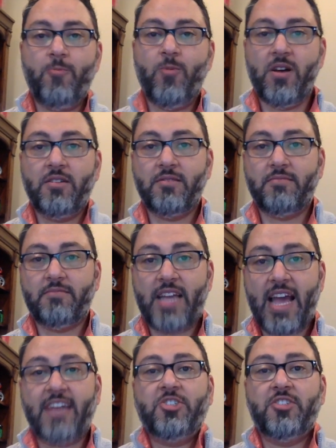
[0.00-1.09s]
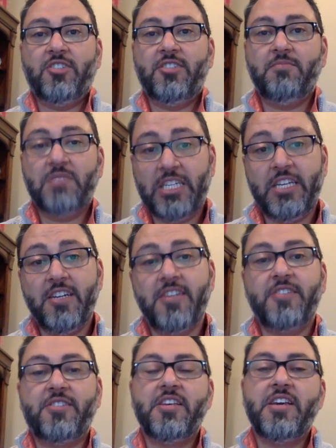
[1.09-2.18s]
Well, actually, it
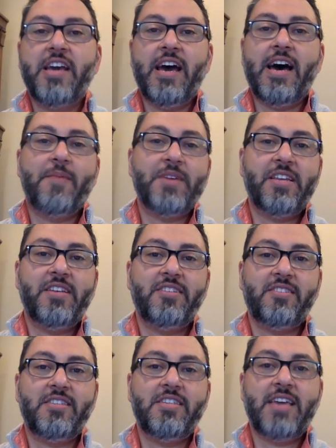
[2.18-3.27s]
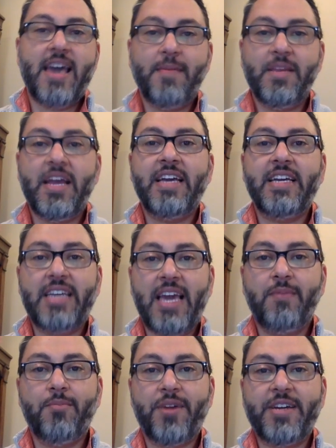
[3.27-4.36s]
is. It is the Ebonite
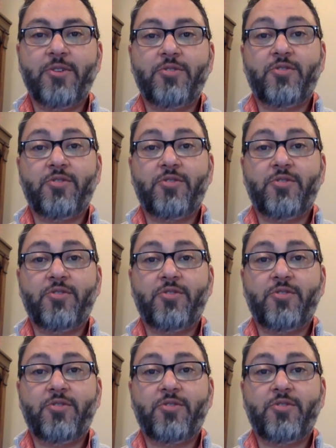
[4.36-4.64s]
Game Breaker